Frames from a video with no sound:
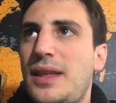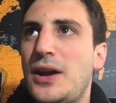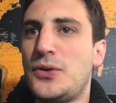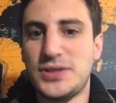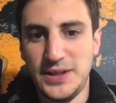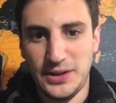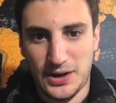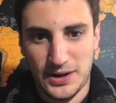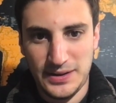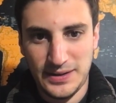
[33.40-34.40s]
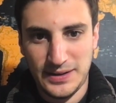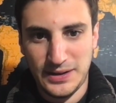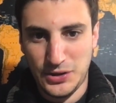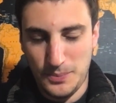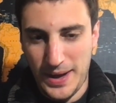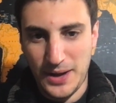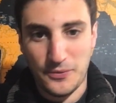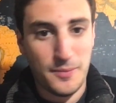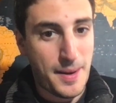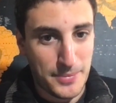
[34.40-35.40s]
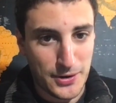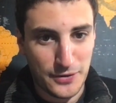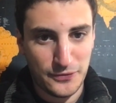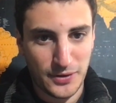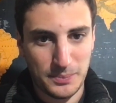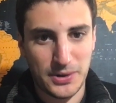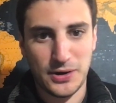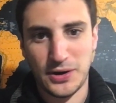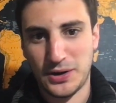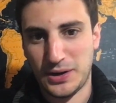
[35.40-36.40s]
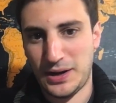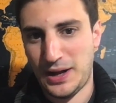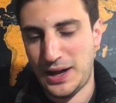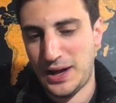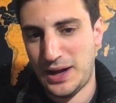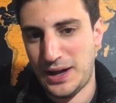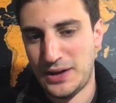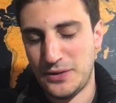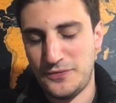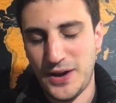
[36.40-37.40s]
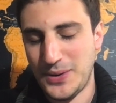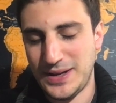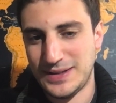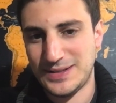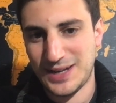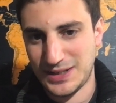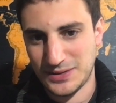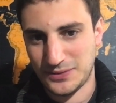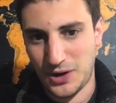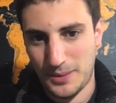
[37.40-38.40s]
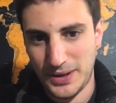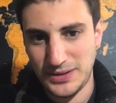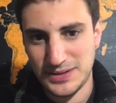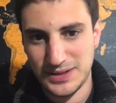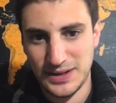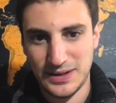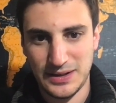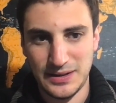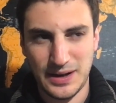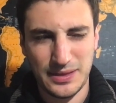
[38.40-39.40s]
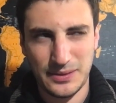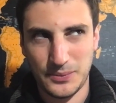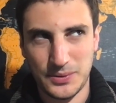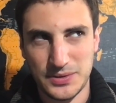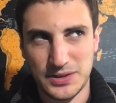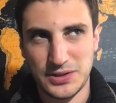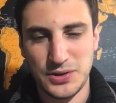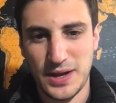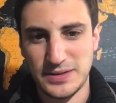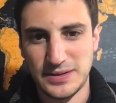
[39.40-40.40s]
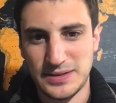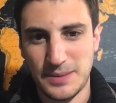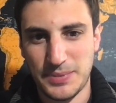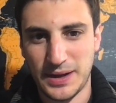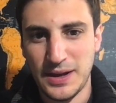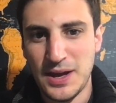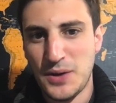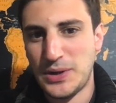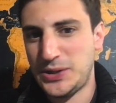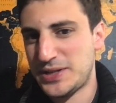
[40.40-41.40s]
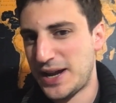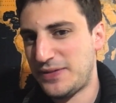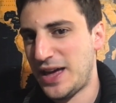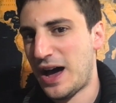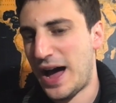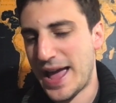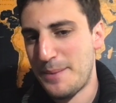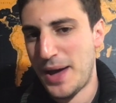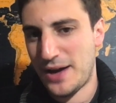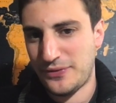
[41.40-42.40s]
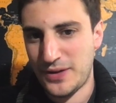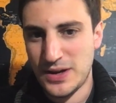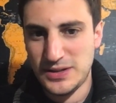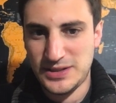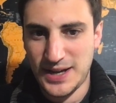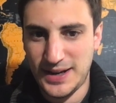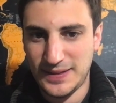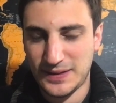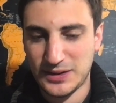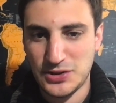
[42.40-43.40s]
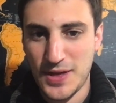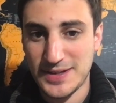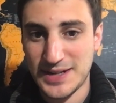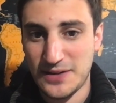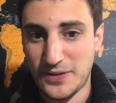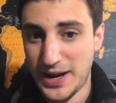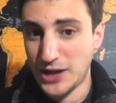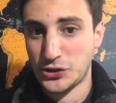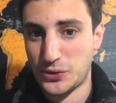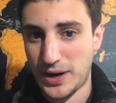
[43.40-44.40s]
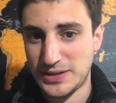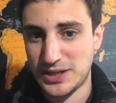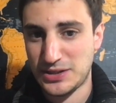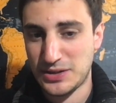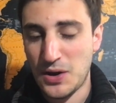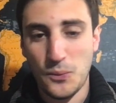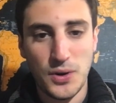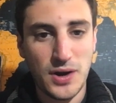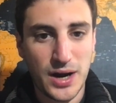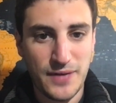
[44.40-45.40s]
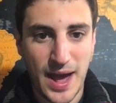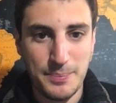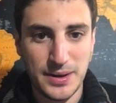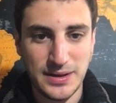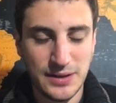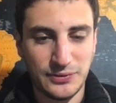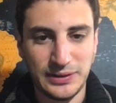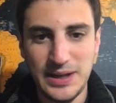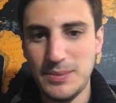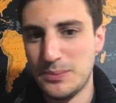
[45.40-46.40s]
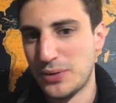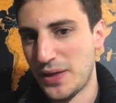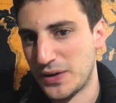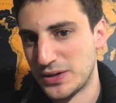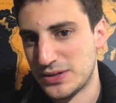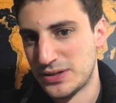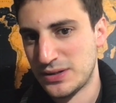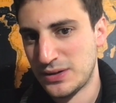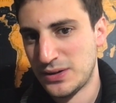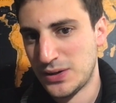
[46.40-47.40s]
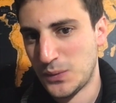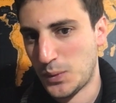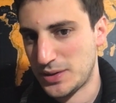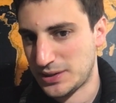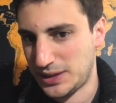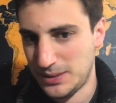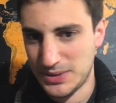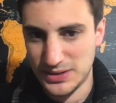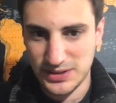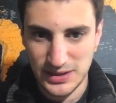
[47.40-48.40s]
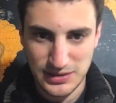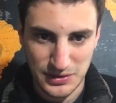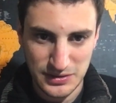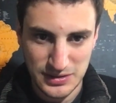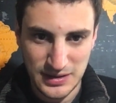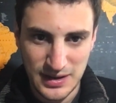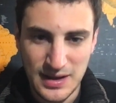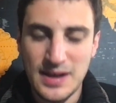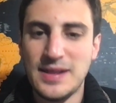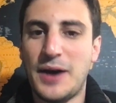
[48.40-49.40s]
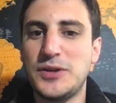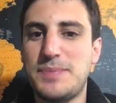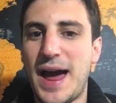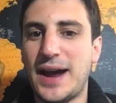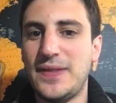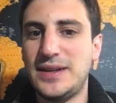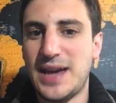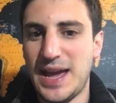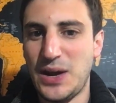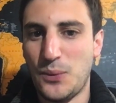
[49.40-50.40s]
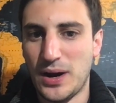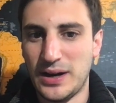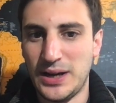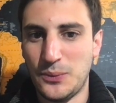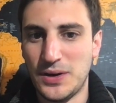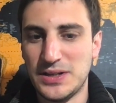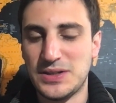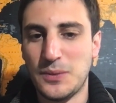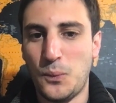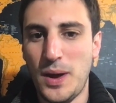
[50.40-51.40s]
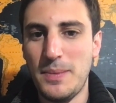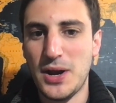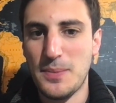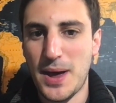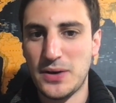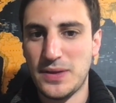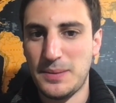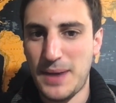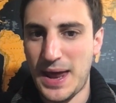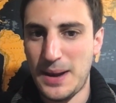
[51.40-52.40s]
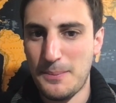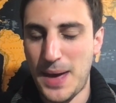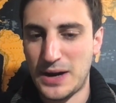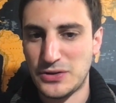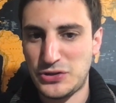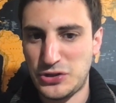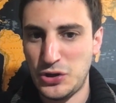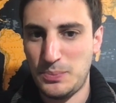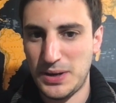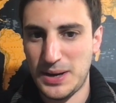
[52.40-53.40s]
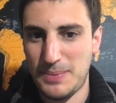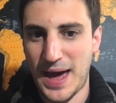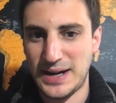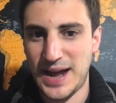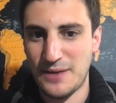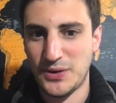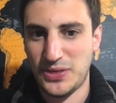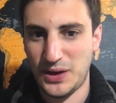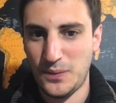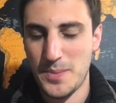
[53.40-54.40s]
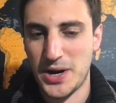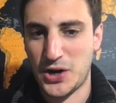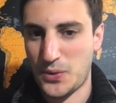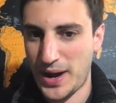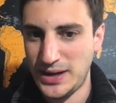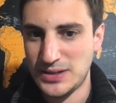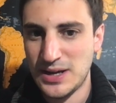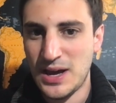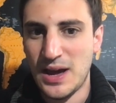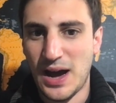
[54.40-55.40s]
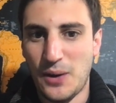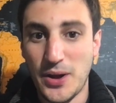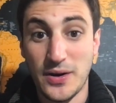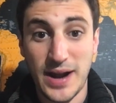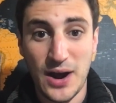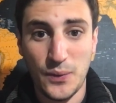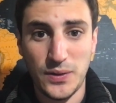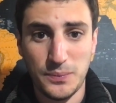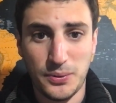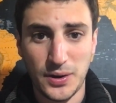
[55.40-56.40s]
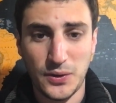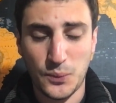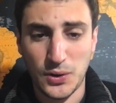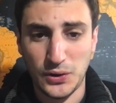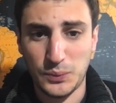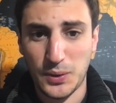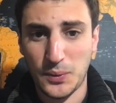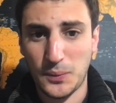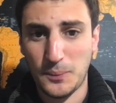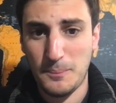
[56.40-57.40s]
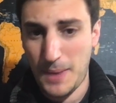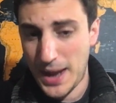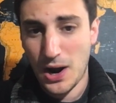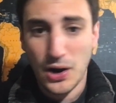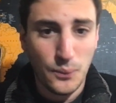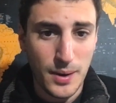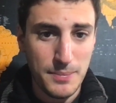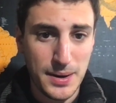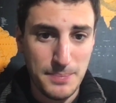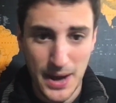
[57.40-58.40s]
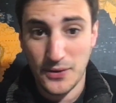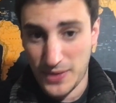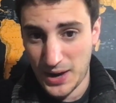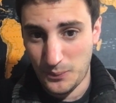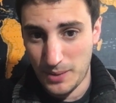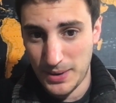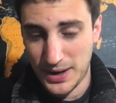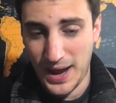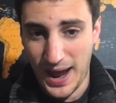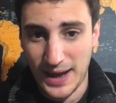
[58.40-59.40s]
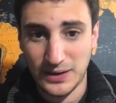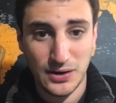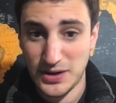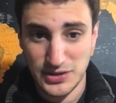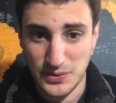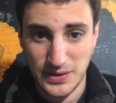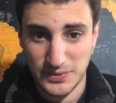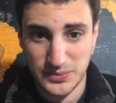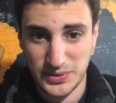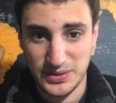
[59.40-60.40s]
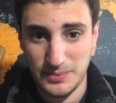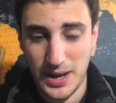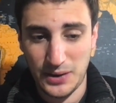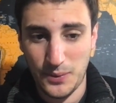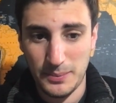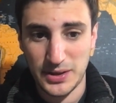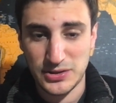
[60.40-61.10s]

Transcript: Christine Lagarde, you may have remembered her from her very incisive comments in, I think, what was it, 2000-something, when she was head of the IMF, stating that the 2008 financial crisis would not have happened if Lehman Brothers was Lehman Sisters. That was back in the day where it was women are better than men are stupid and bad at everything, women are great. We are now in the point of the world where men are women better than women, and there is no difference between men and women.